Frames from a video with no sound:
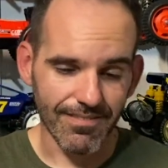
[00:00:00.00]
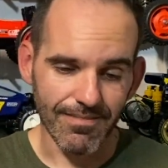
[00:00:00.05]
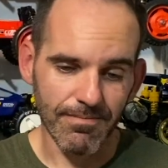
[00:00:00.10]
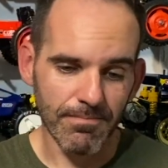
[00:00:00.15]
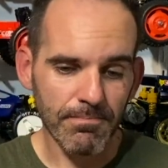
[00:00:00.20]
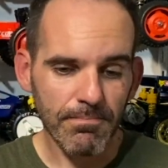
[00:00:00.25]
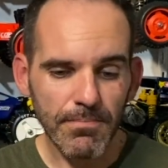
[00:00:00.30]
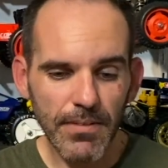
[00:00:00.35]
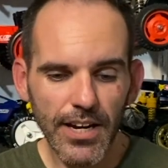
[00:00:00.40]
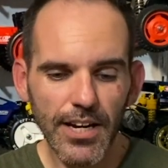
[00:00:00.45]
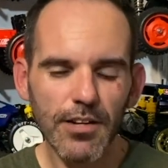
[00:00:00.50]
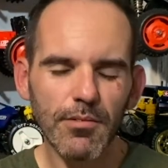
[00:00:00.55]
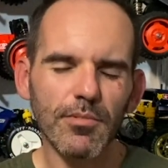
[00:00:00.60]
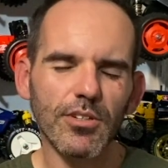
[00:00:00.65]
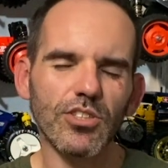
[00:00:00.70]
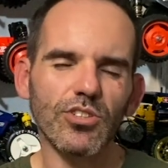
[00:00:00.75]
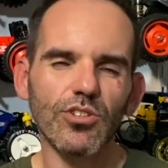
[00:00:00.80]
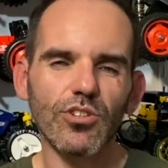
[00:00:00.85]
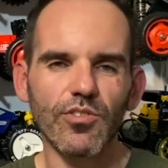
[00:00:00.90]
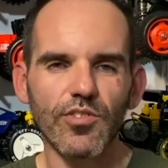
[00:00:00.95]
made me
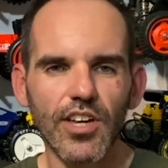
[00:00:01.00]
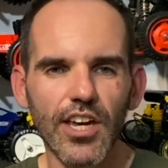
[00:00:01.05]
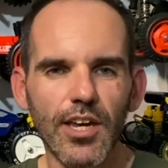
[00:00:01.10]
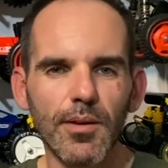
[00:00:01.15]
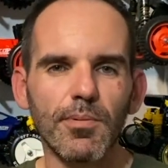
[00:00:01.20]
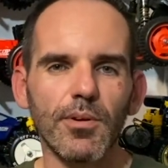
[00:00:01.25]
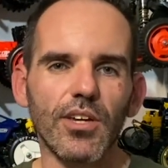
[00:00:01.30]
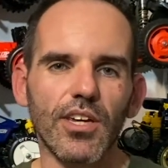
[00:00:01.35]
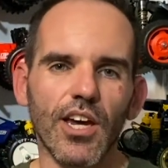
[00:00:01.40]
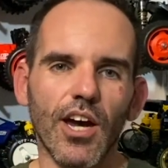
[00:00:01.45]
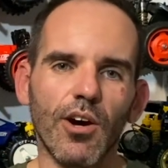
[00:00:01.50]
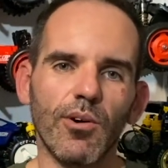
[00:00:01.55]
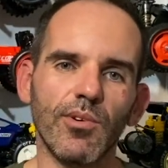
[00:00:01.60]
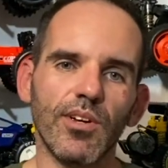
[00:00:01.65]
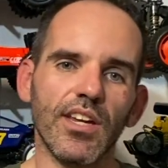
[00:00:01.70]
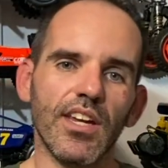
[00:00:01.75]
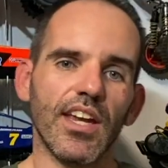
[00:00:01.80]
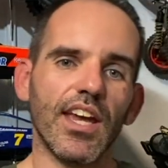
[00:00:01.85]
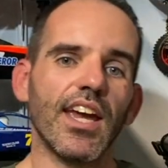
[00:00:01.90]
sort of keep it going,